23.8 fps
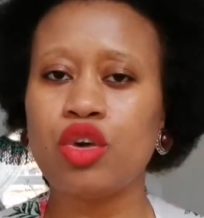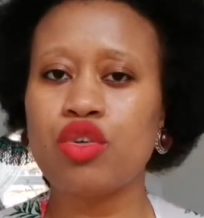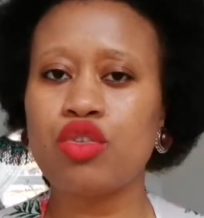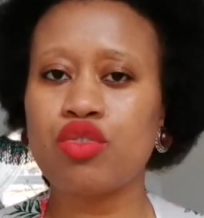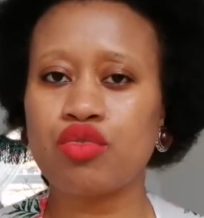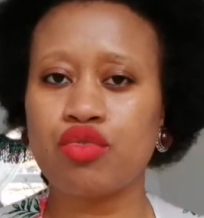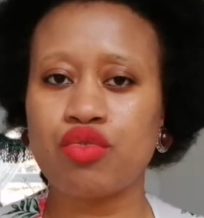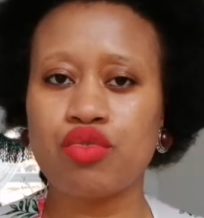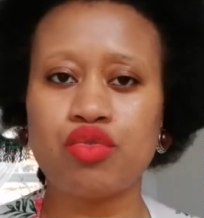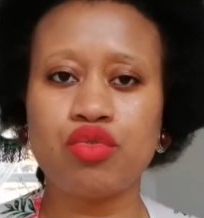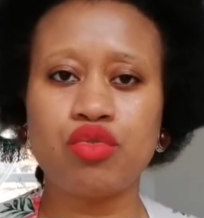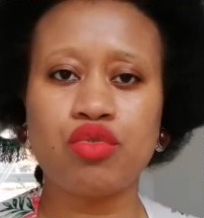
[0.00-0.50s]

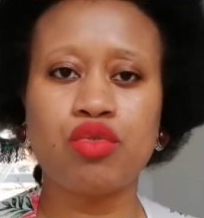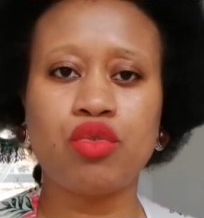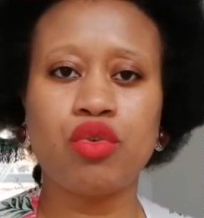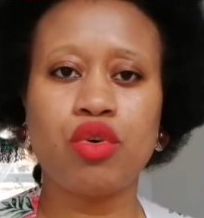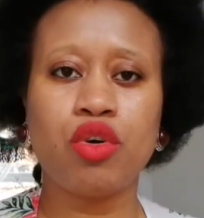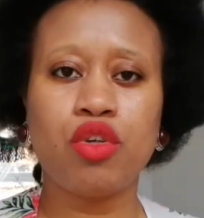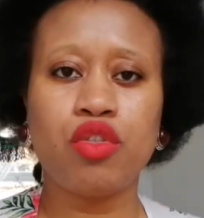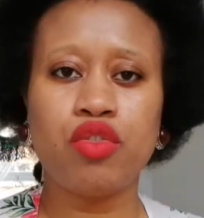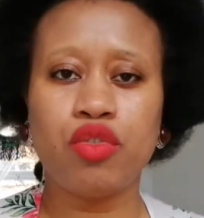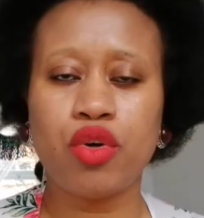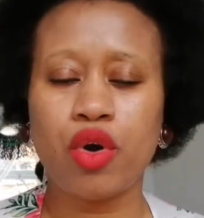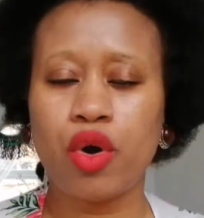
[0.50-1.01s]
through
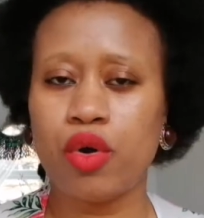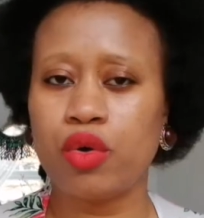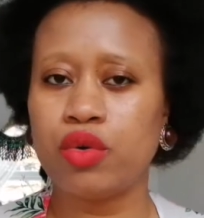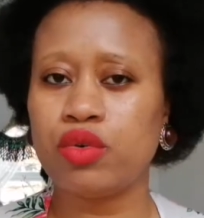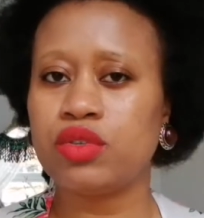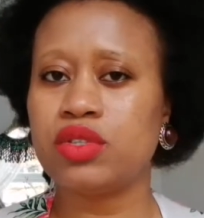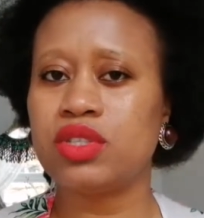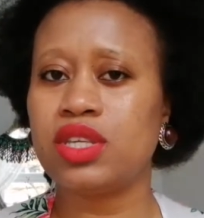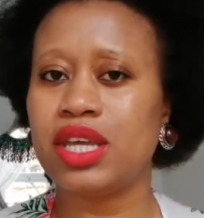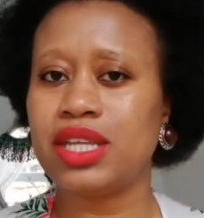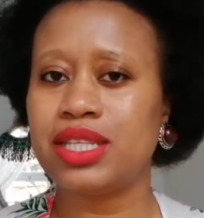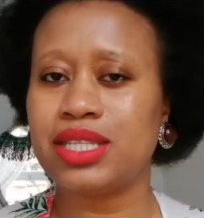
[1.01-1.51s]

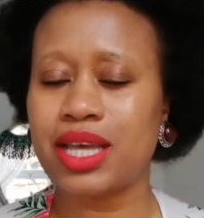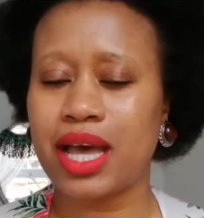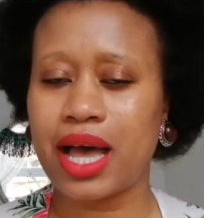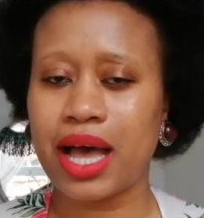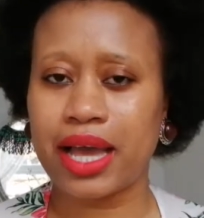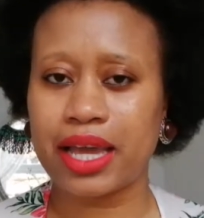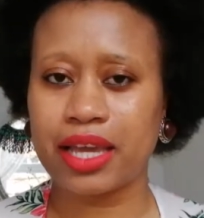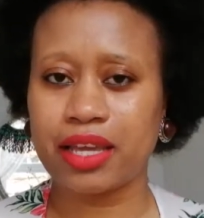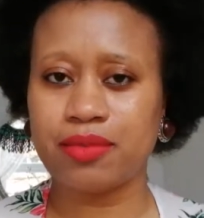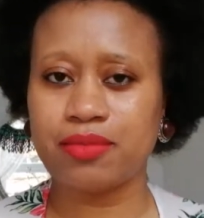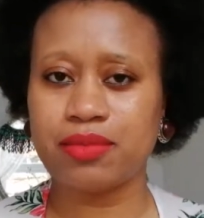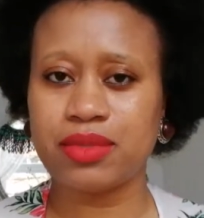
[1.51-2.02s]
those
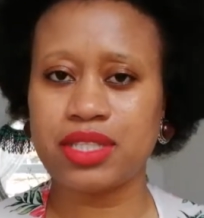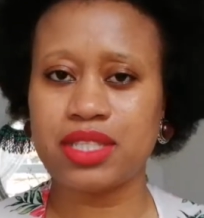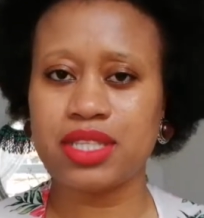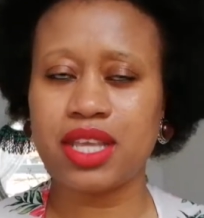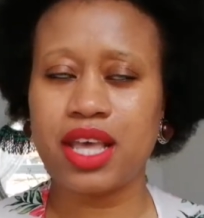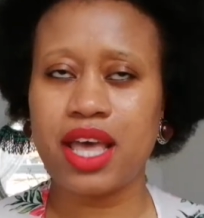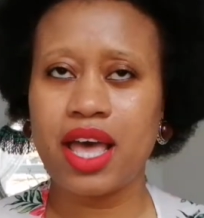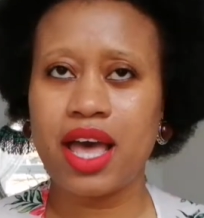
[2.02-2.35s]
times.